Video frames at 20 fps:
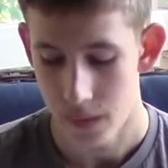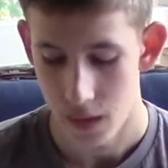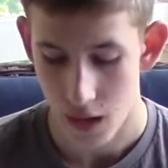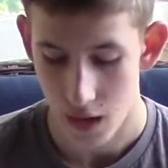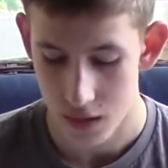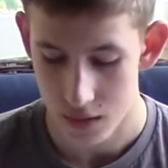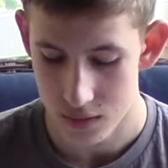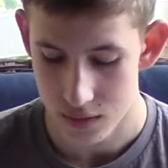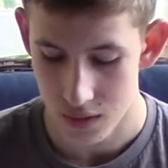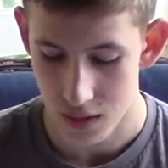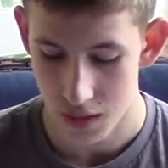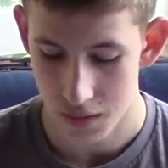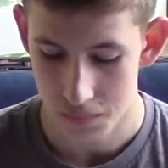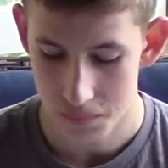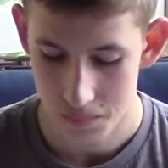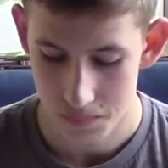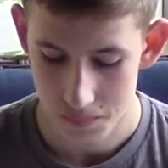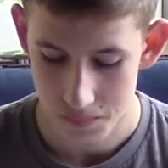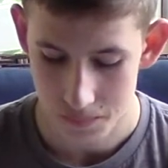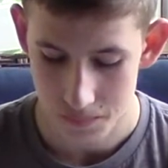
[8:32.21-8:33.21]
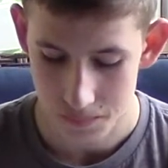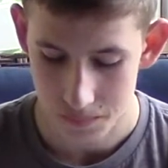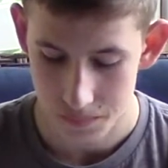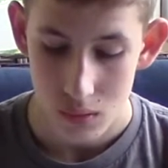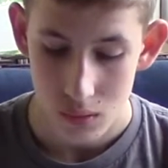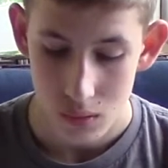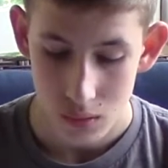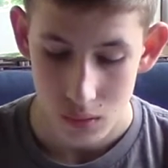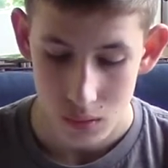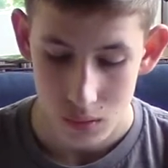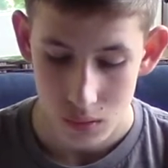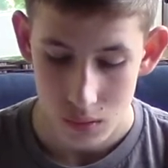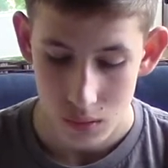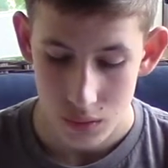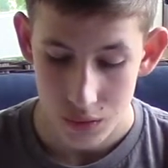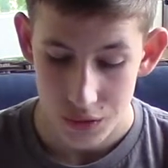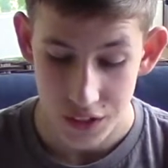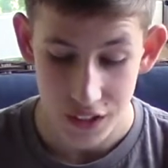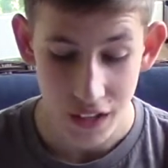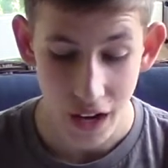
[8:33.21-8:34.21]
I said.
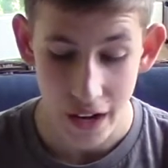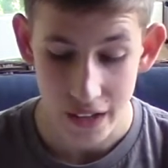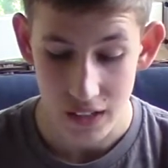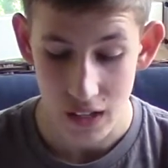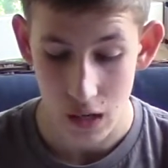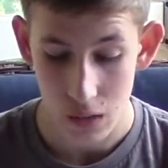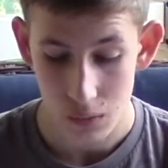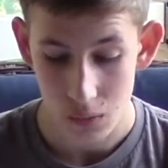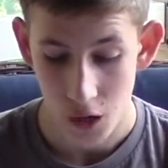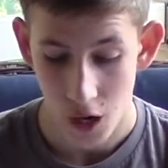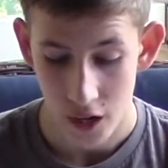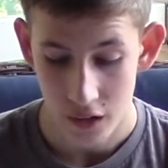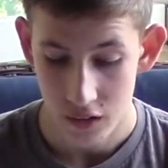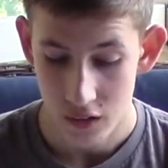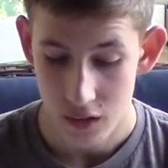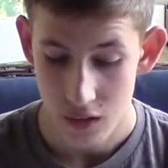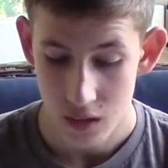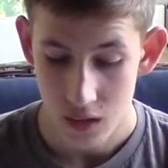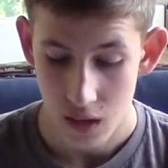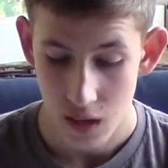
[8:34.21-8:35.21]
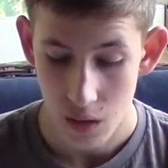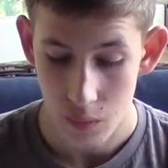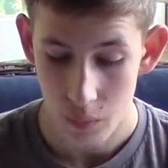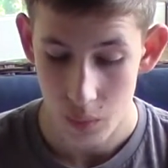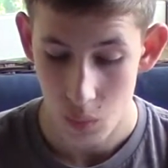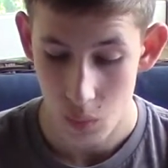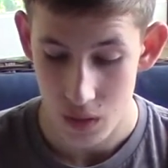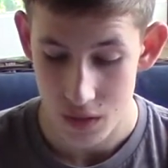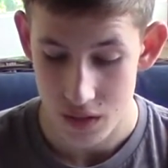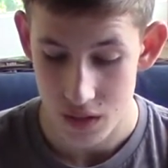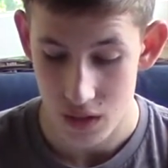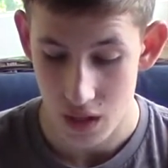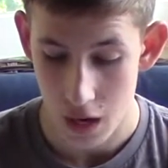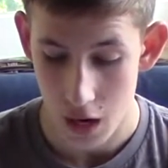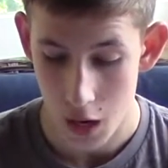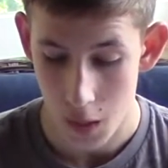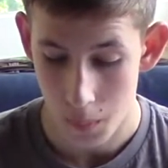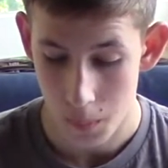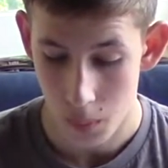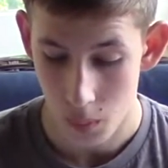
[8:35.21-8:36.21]
Then I got Riley, and we went to the
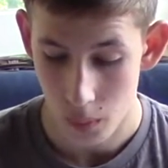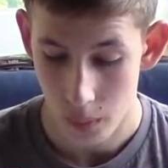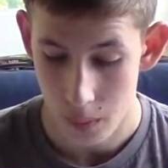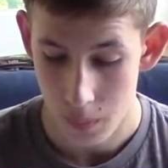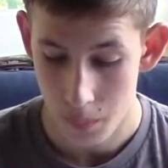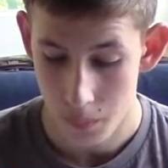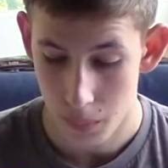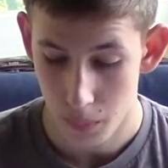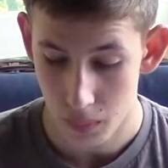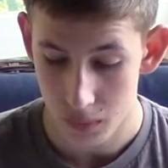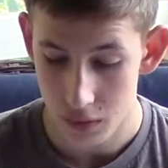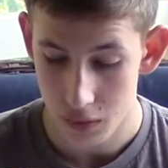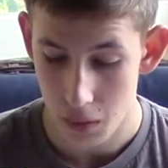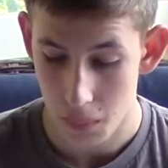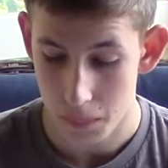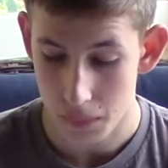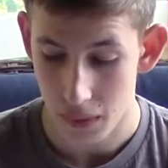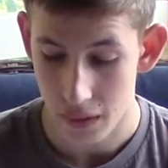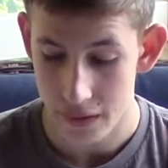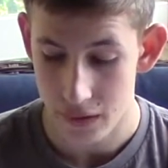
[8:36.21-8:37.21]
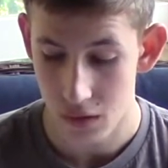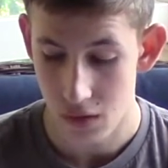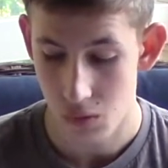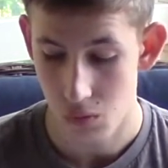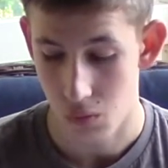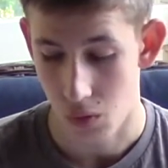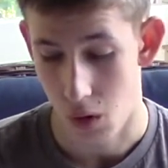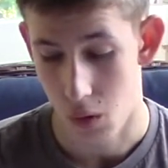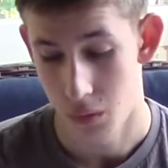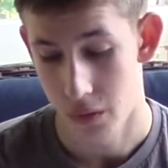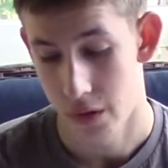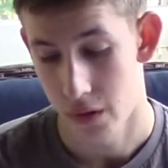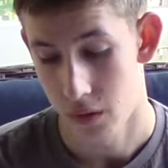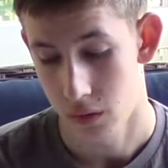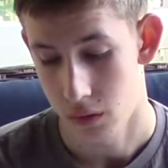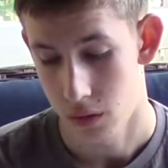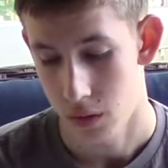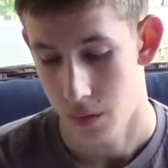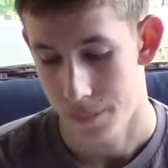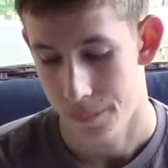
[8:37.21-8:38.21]
airport and boarded the plane to
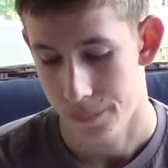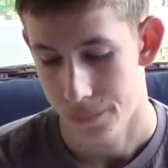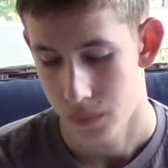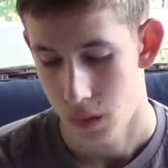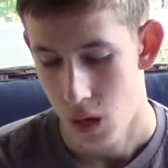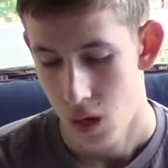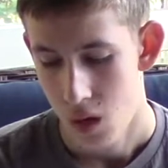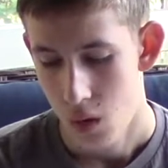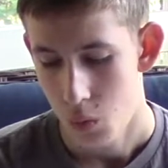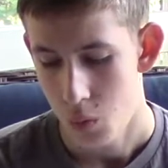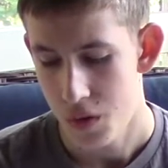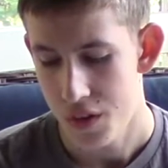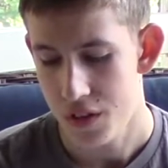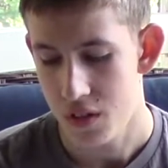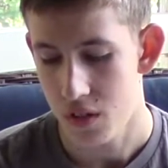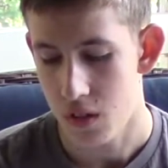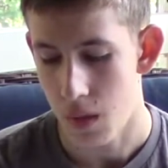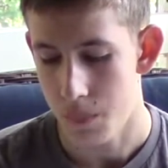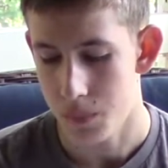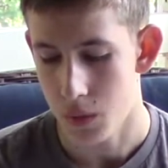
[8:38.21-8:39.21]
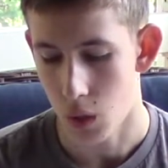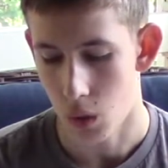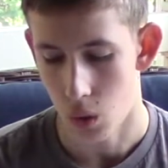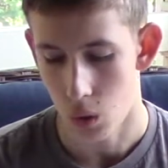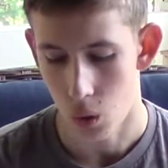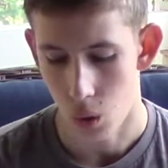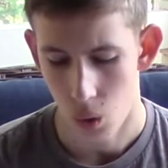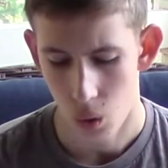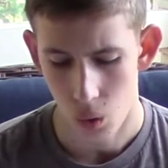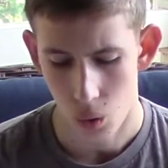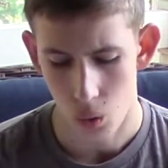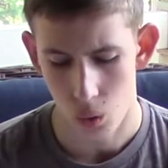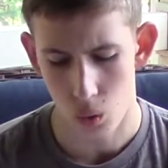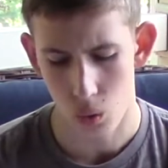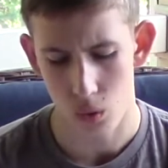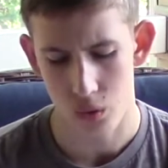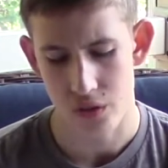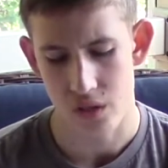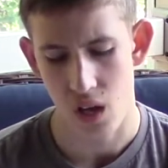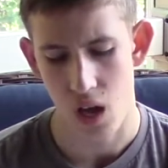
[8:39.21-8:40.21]
Roanoke. We slept the
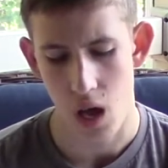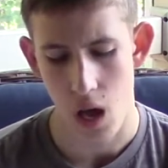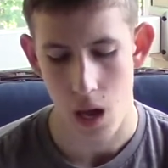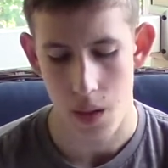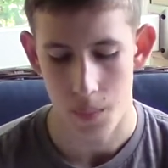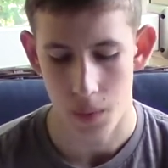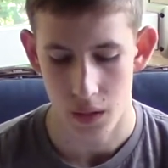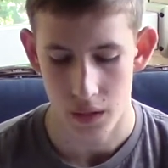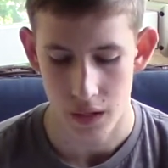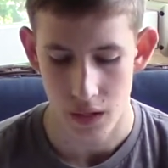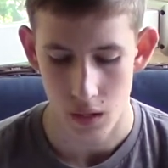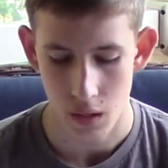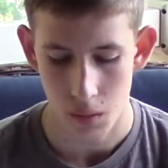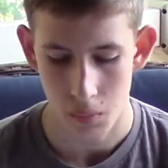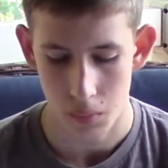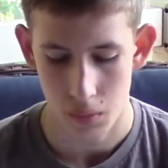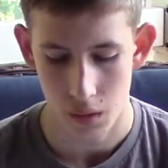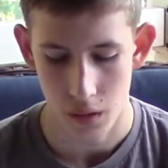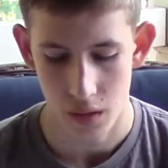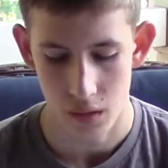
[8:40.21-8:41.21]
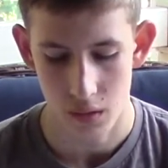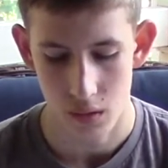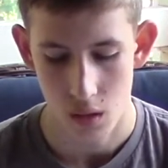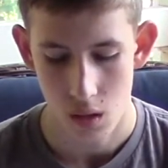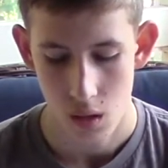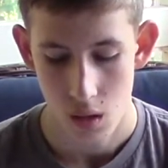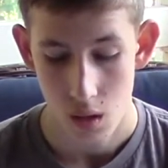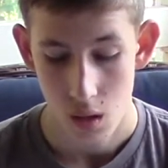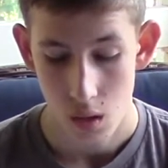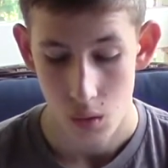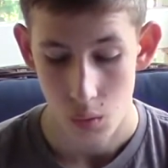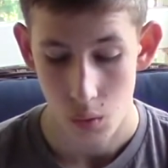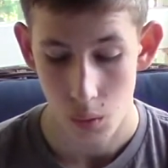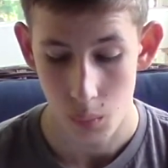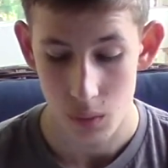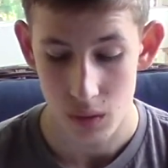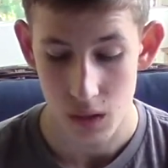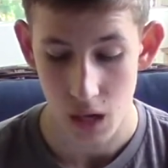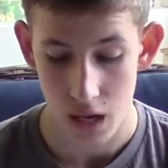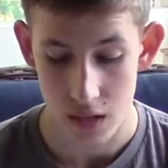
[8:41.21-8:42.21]
whole time on the airplane. When
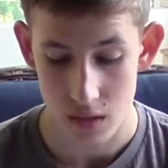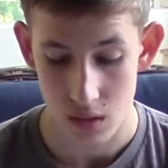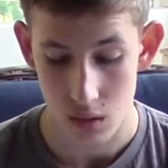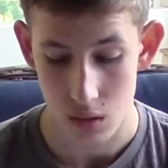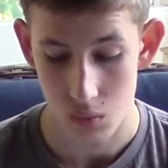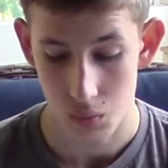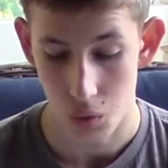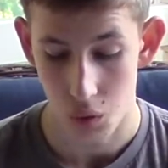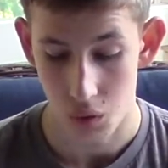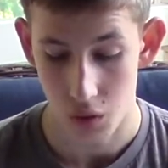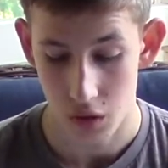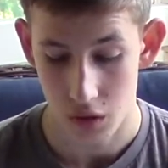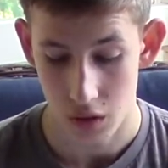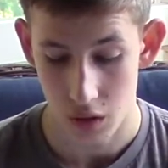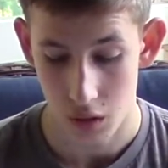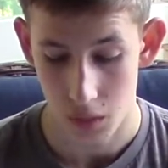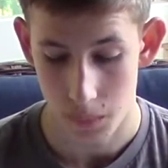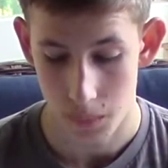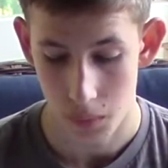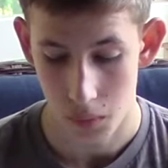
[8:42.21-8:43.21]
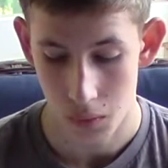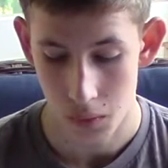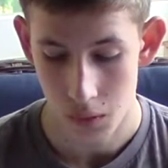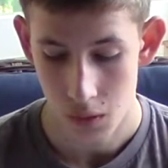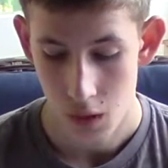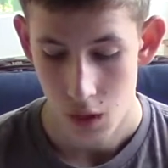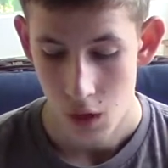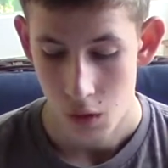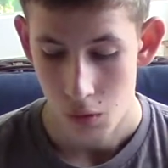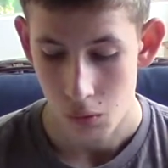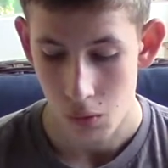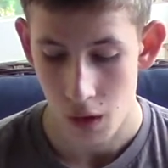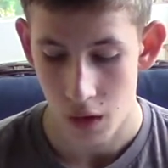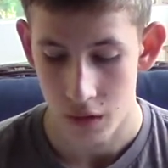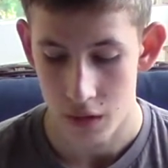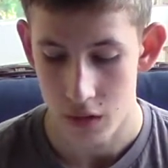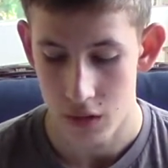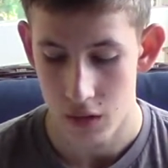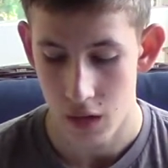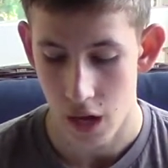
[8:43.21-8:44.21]
we got to the Roanoke airport,
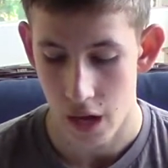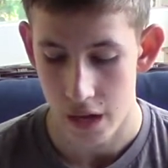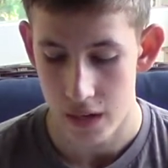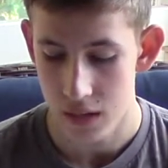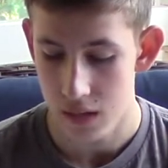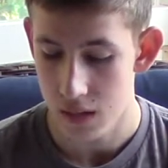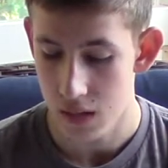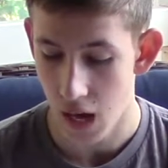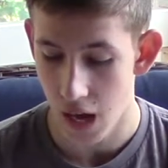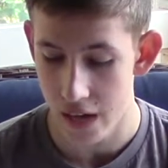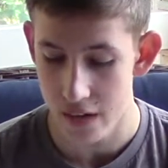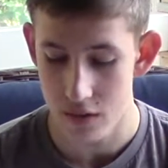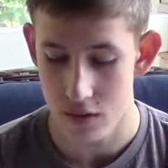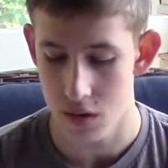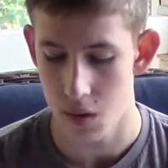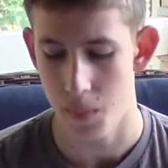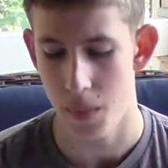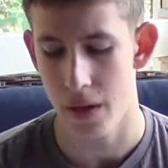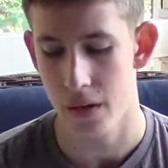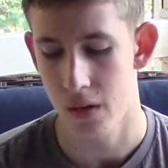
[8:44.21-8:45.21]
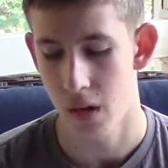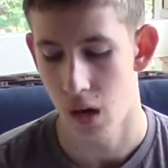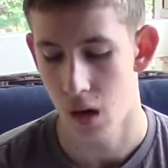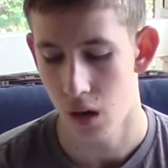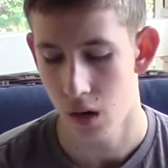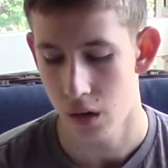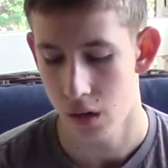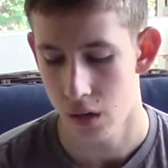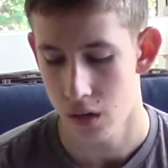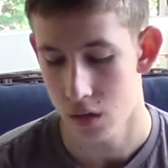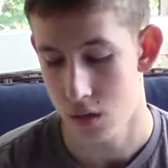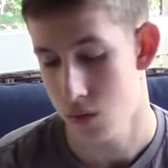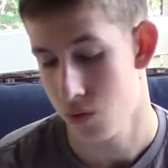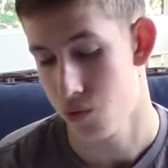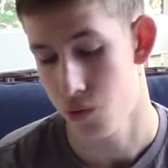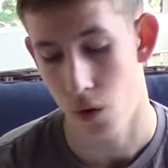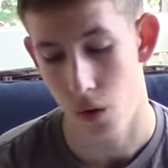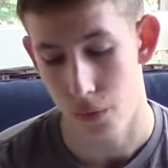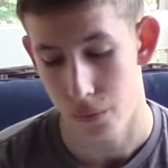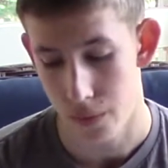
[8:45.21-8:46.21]
Riley and I got into my car and
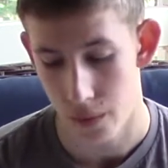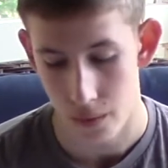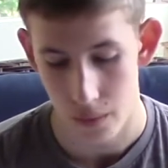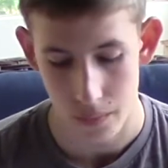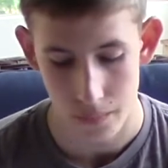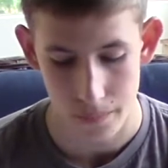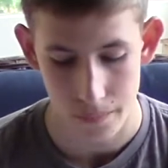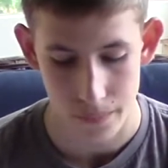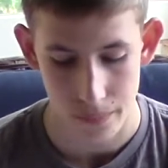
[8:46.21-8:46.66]
drove home.